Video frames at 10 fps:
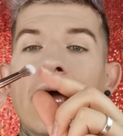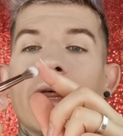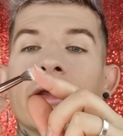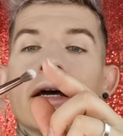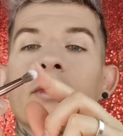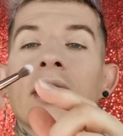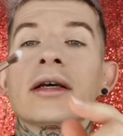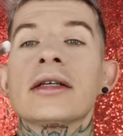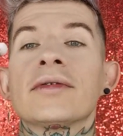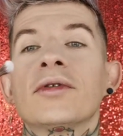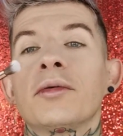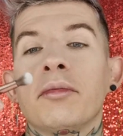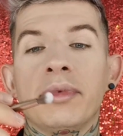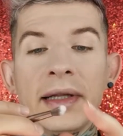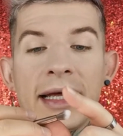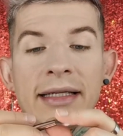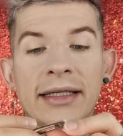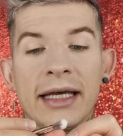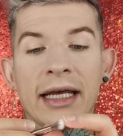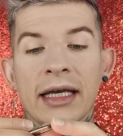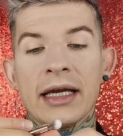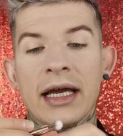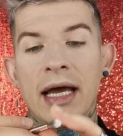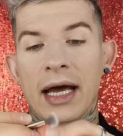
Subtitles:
and the other one is for blending,